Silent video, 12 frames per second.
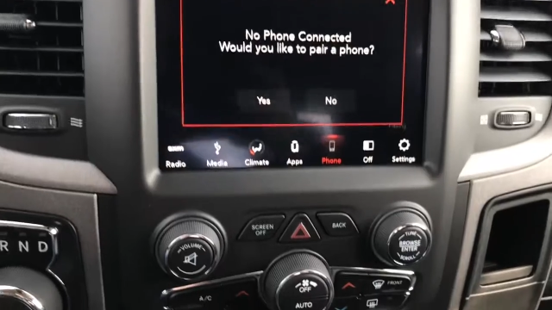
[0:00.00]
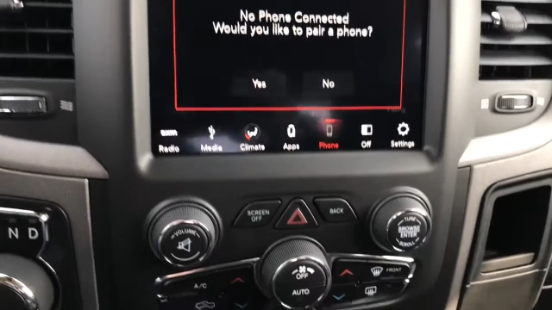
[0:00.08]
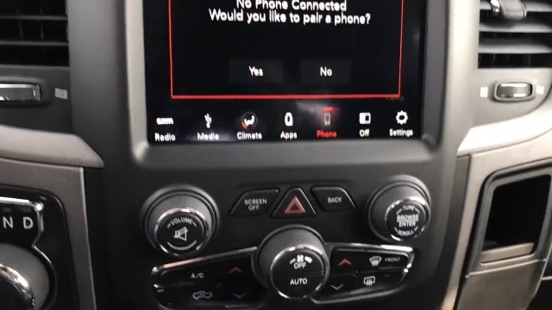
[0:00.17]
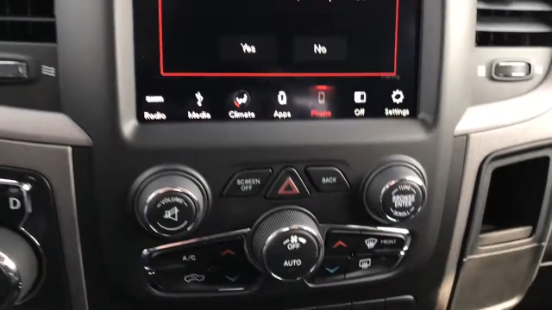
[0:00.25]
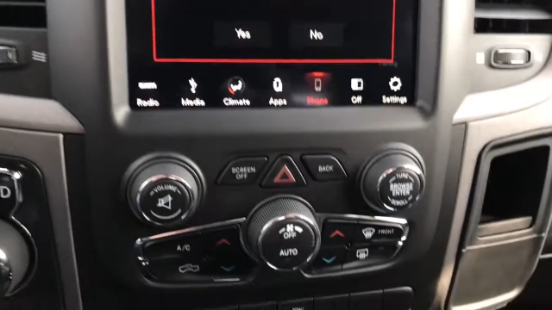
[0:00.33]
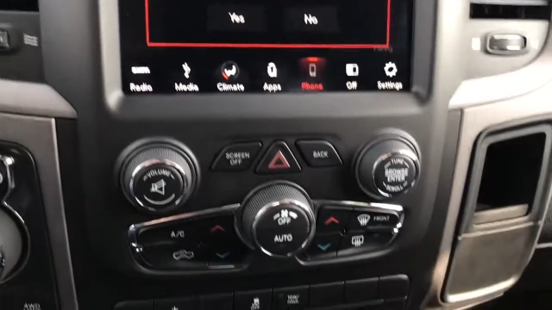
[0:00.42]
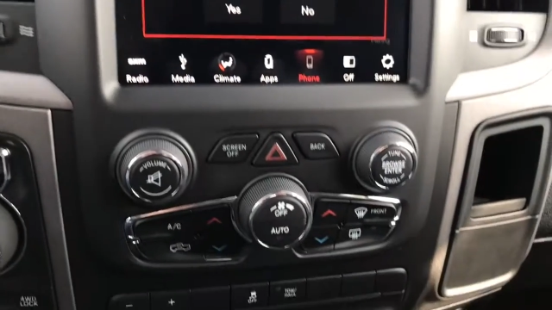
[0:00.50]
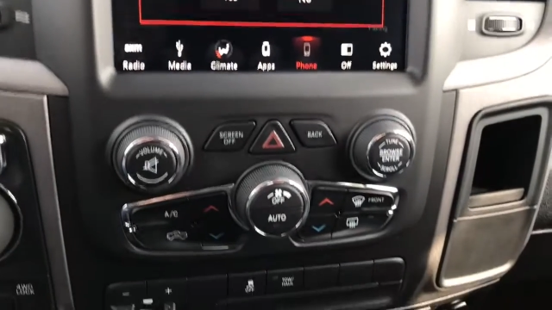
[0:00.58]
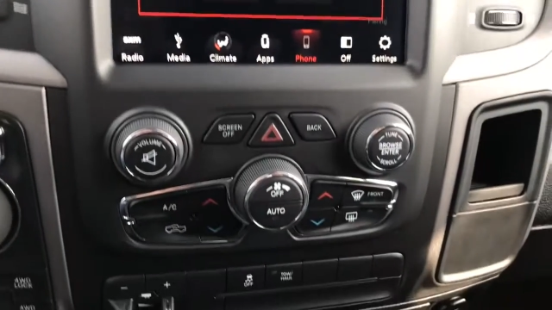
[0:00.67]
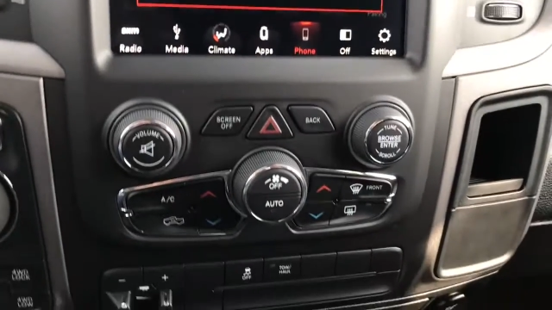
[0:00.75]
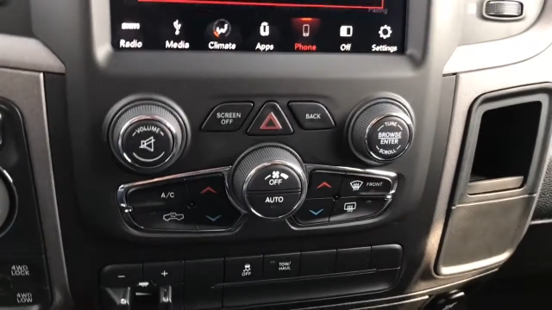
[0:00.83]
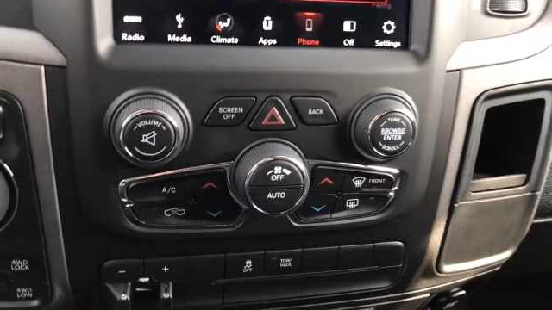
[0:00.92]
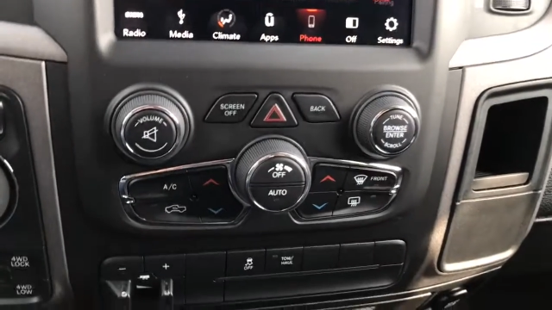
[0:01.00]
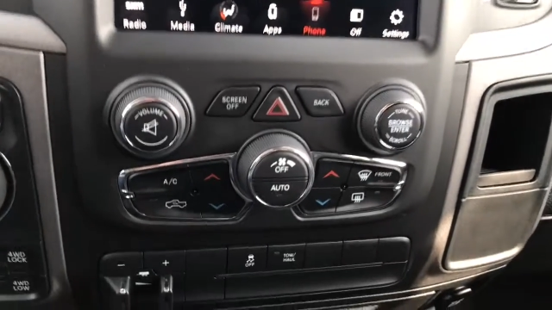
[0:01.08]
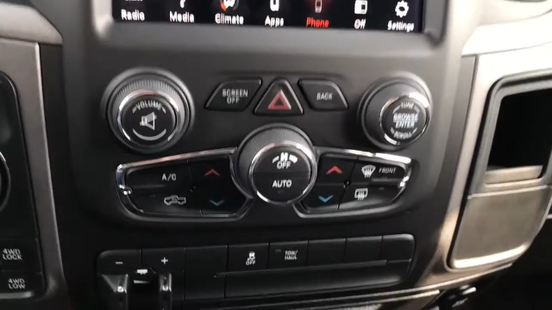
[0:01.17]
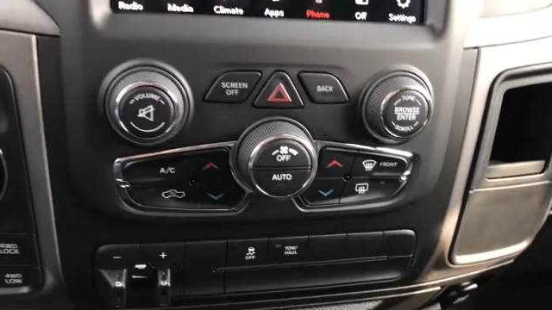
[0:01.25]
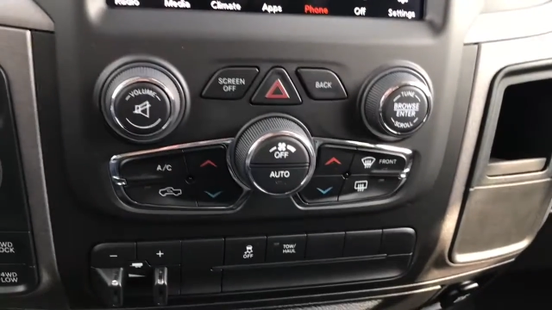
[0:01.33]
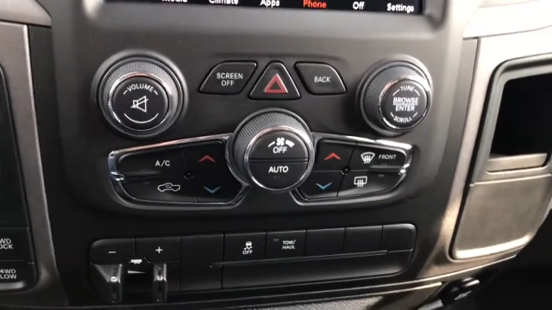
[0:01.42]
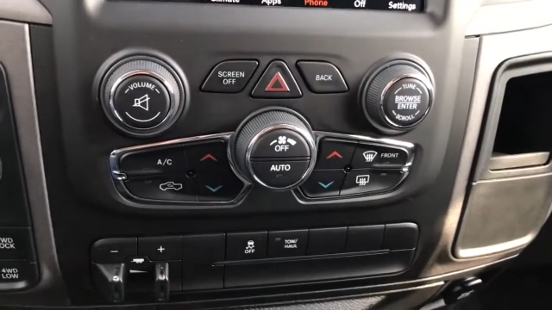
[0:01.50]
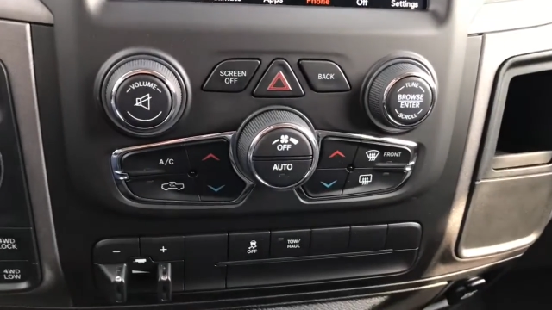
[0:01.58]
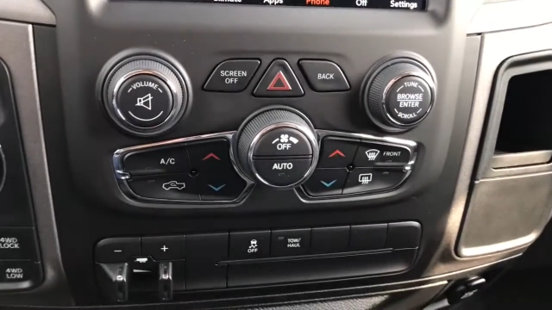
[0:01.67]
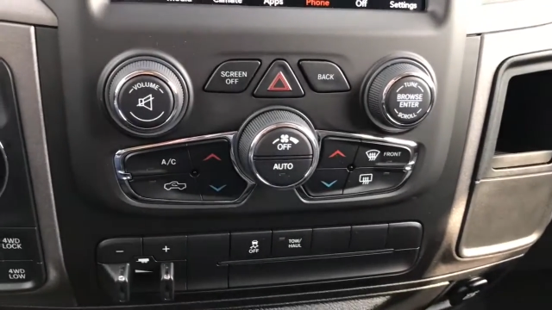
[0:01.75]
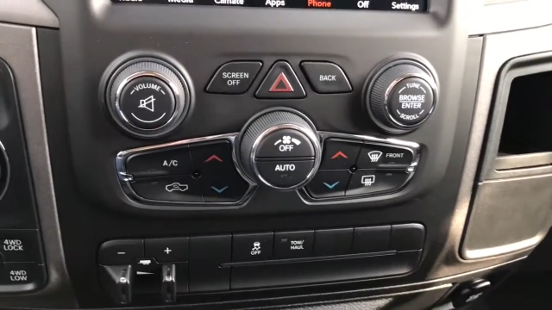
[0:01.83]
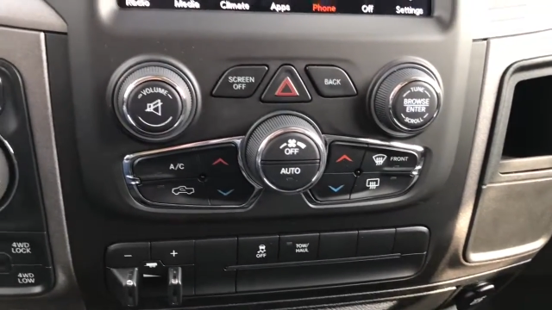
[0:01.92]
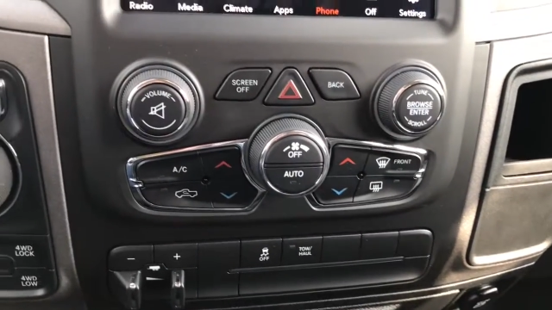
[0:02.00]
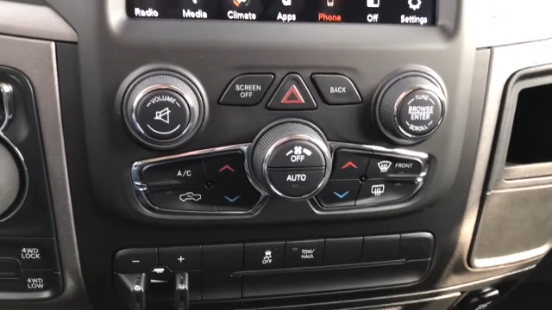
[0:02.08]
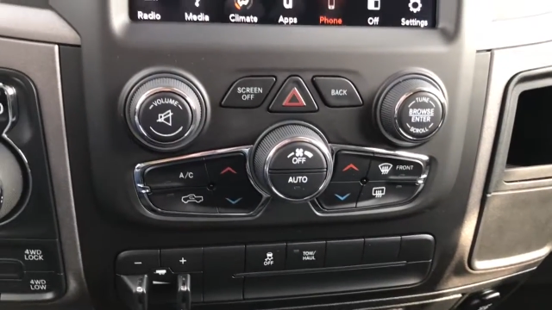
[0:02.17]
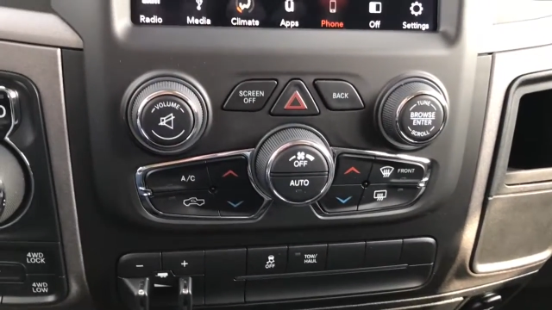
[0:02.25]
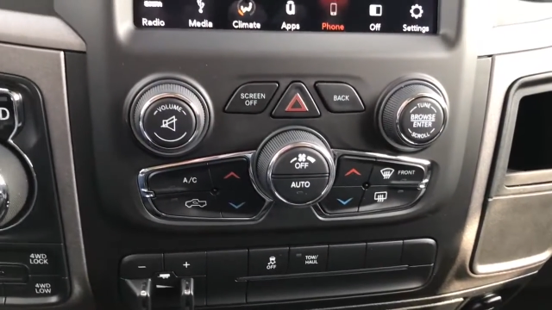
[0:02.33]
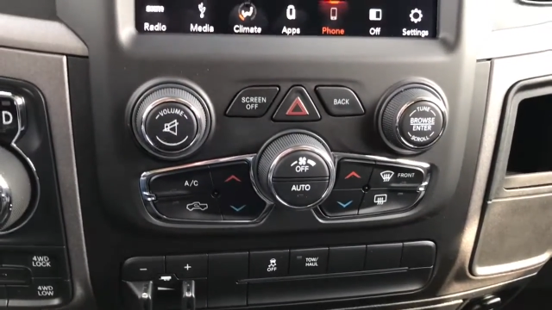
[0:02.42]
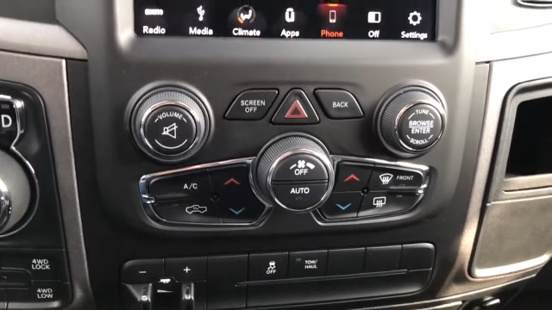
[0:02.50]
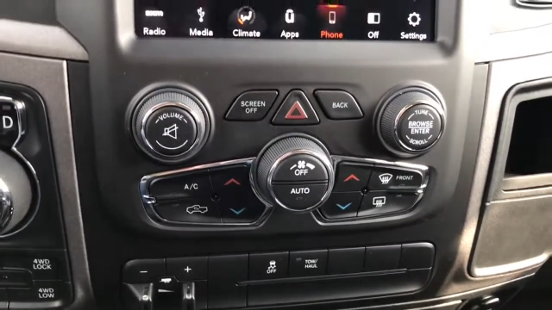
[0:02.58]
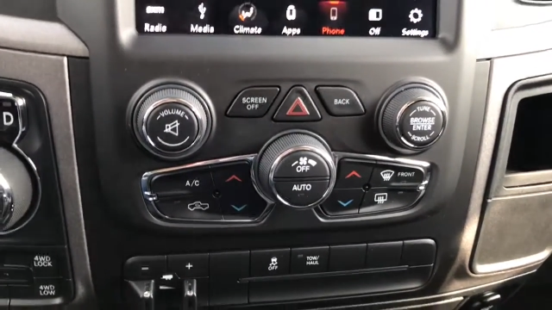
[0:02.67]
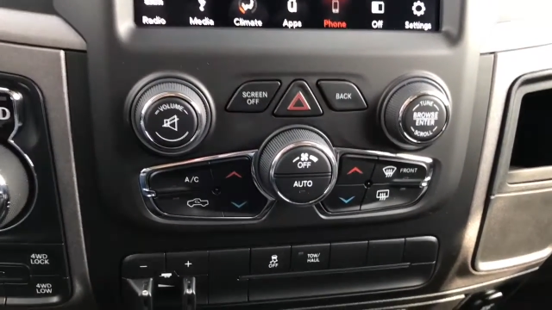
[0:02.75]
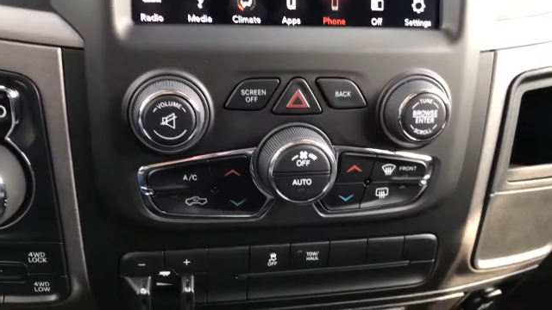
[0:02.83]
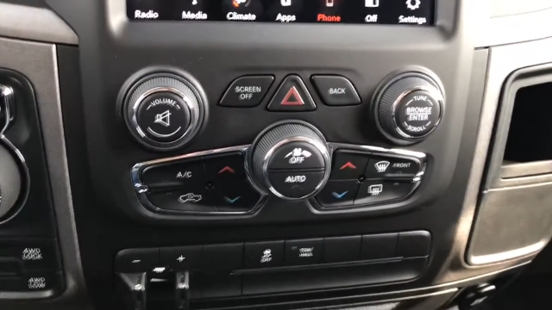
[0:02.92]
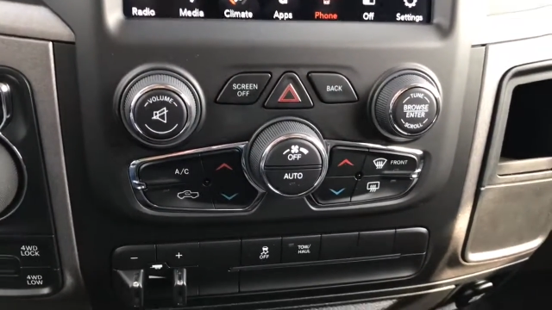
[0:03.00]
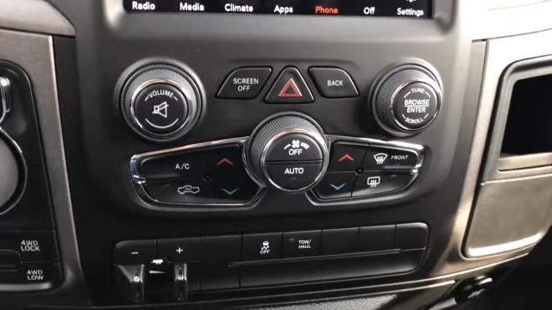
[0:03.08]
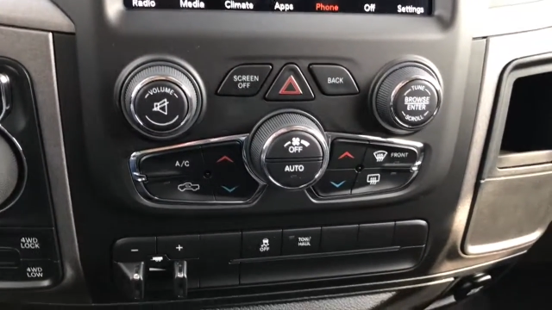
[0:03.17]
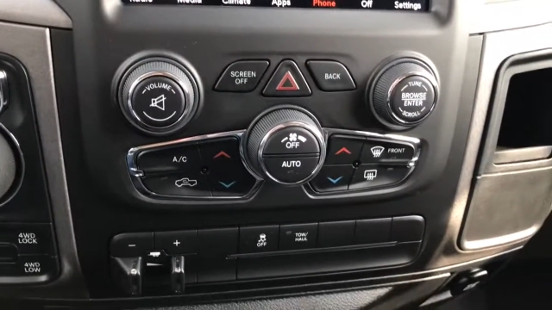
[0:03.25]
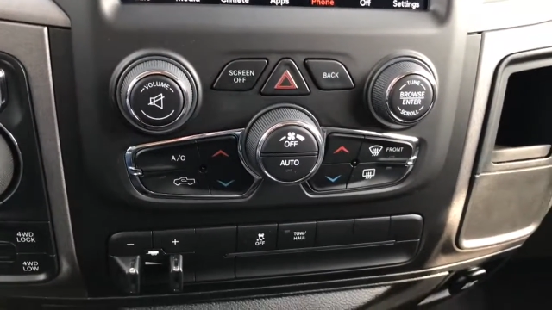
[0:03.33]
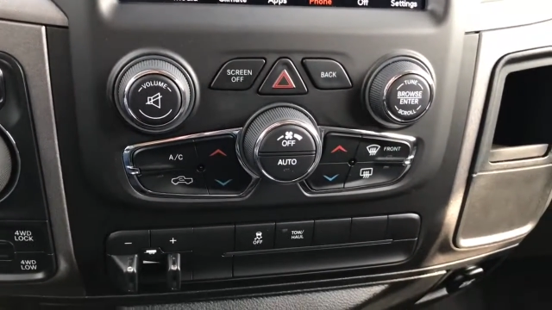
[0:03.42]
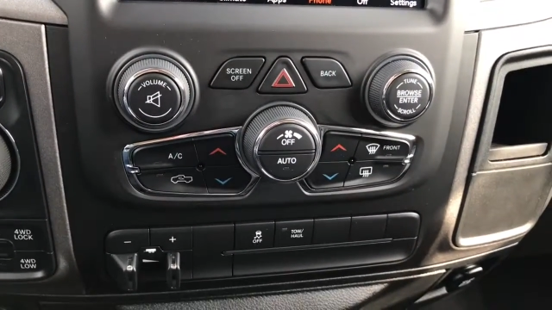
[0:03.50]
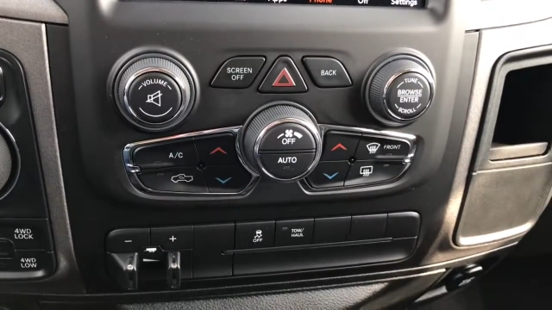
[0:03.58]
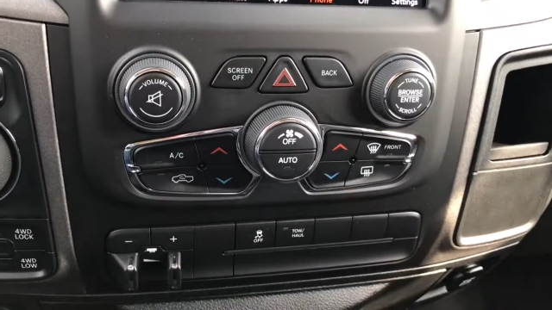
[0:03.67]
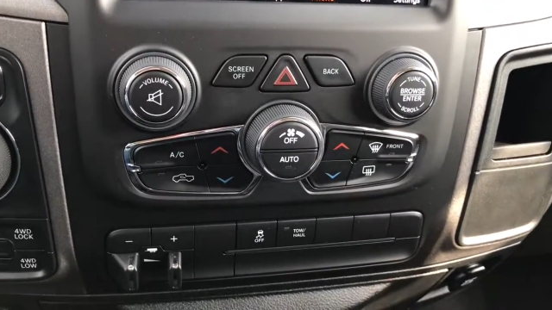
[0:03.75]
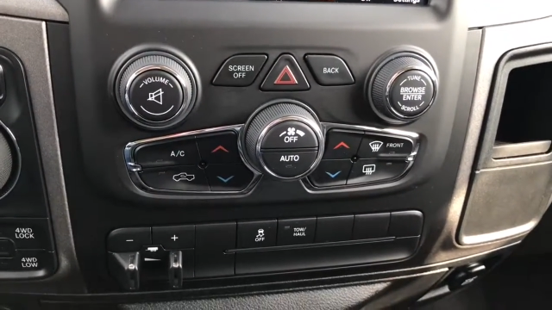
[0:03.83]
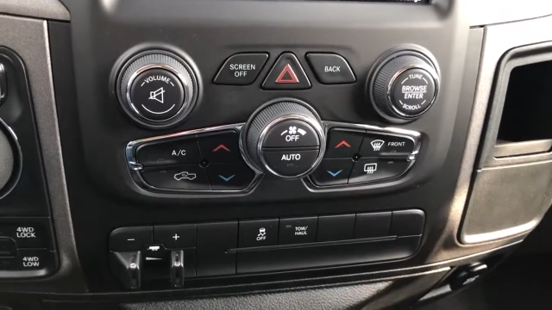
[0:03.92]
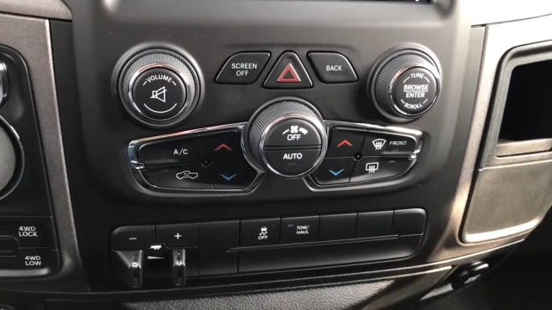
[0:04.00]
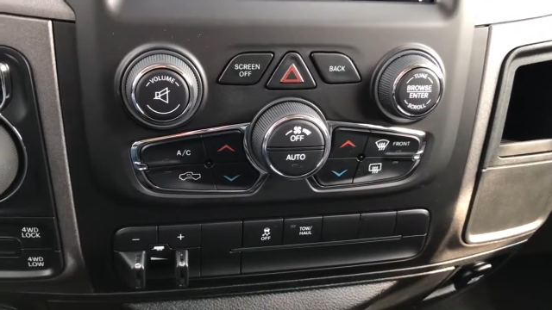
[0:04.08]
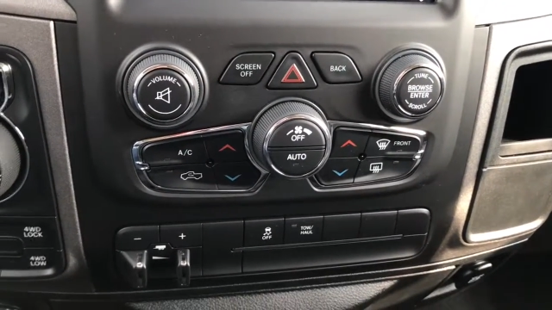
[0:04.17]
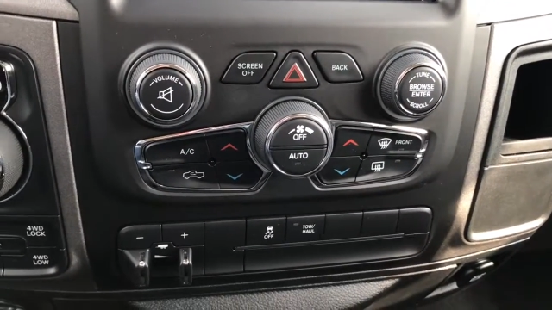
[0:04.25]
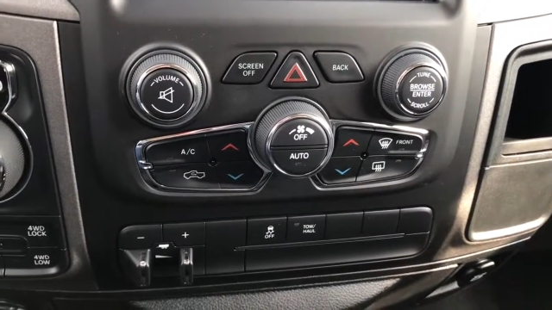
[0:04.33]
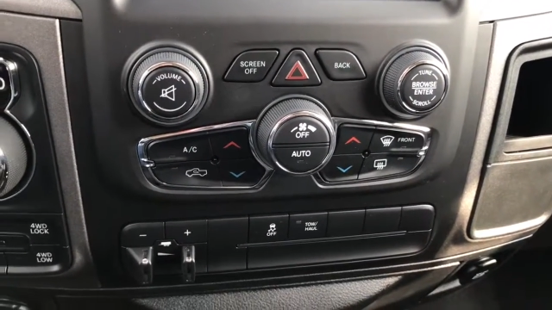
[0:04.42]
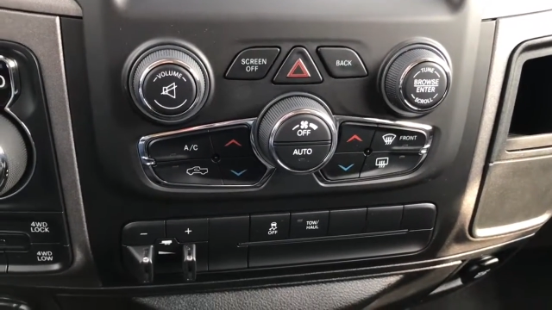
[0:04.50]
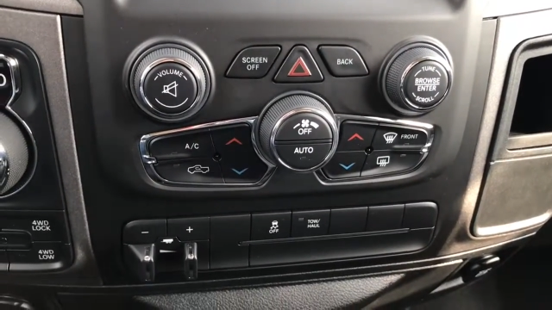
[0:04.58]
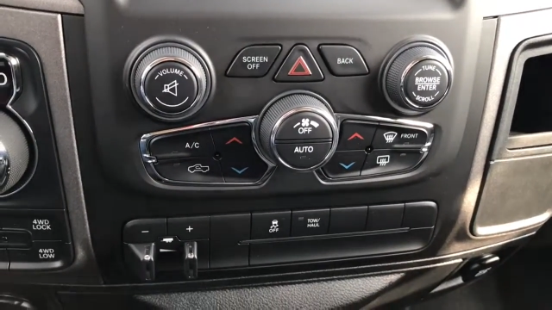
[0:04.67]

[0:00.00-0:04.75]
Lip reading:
No face is visible, so there are no lips to read.